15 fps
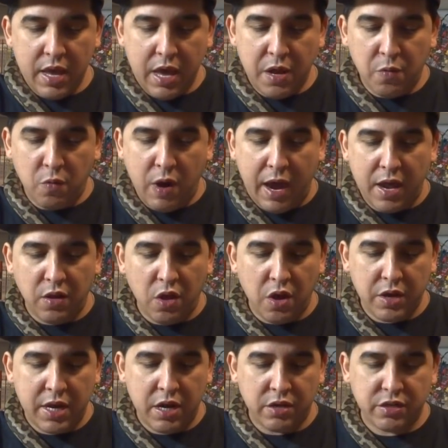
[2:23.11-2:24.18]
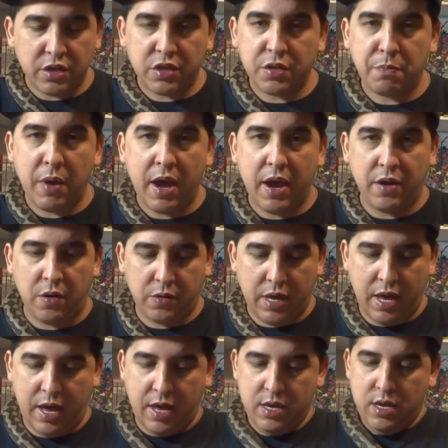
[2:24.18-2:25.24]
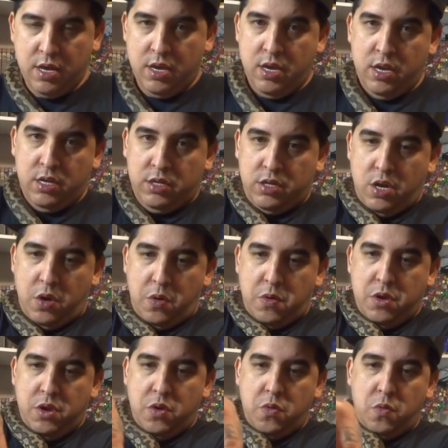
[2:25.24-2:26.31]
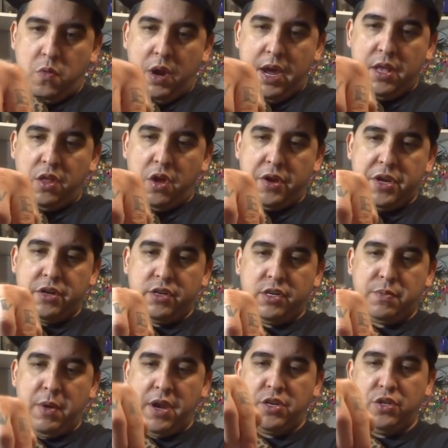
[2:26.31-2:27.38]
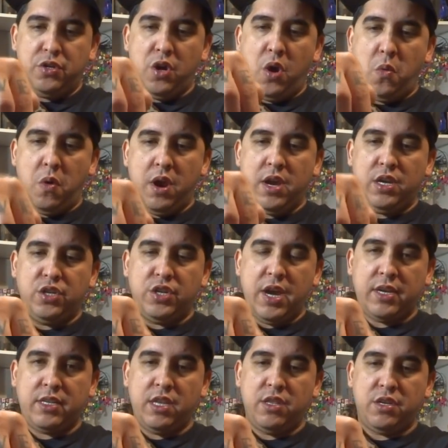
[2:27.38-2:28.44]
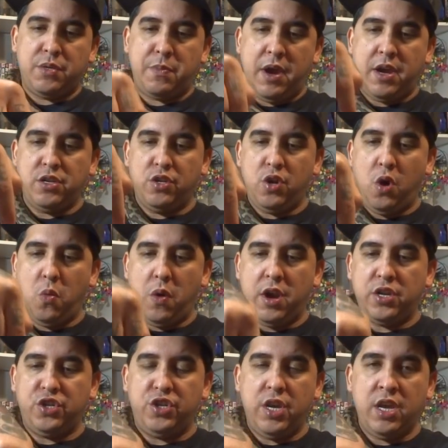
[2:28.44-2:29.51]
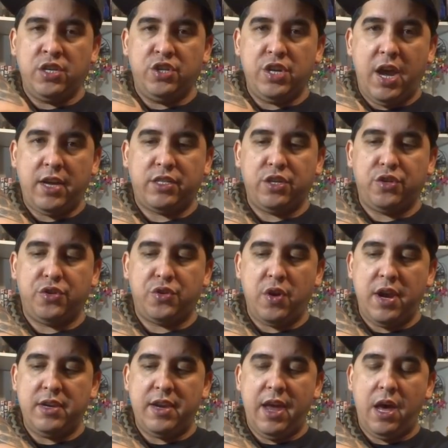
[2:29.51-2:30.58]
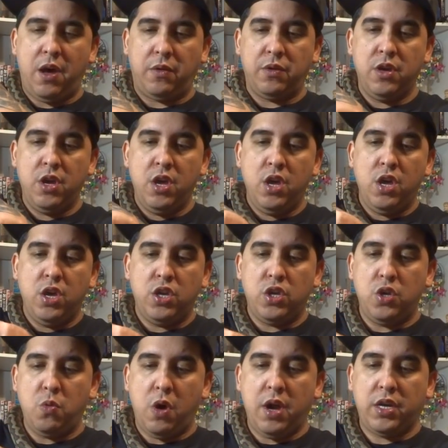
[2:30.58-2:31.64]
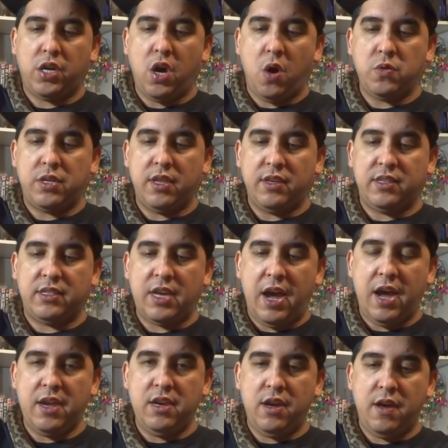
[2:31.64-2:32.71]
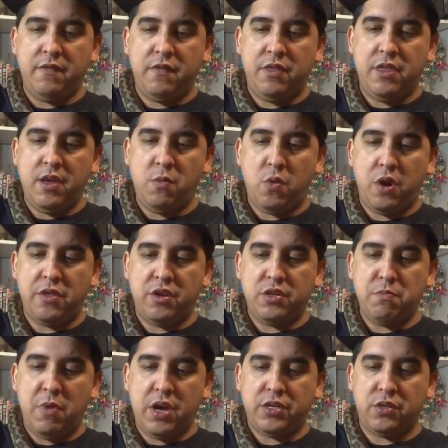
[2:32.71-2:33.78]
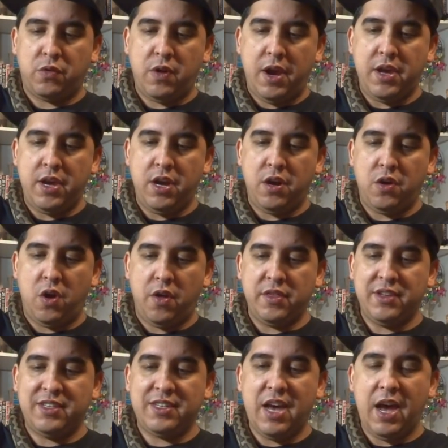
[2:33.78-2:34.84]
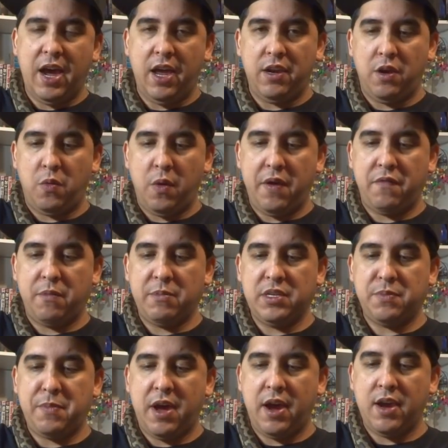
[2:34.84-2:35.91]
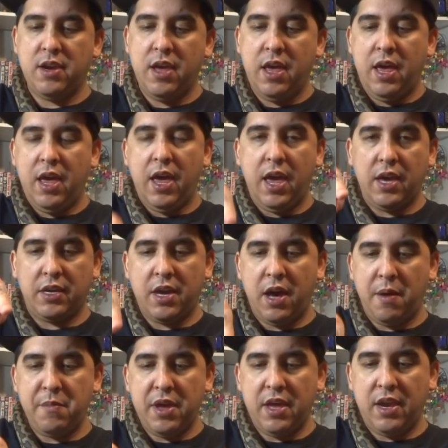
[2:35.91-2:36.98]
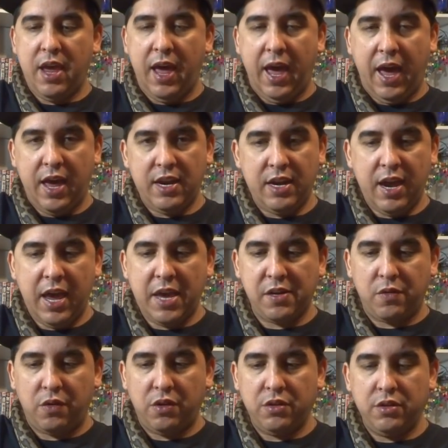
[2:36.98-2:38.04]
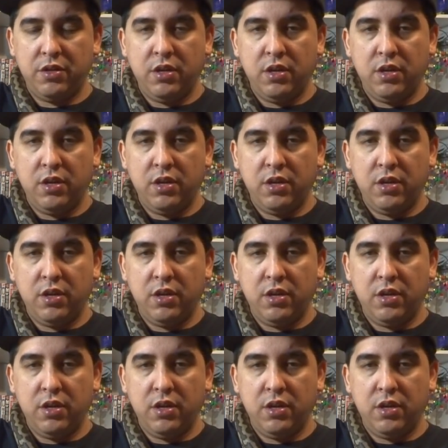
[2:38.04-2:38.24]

and right along here is their spine, okay? So right along here is their spine. You don't want to inject in their spine. You don't want to inject it straight down. You want to go to the side of the, where there's muscle right here on the side, away from the spine, and come in at an angle.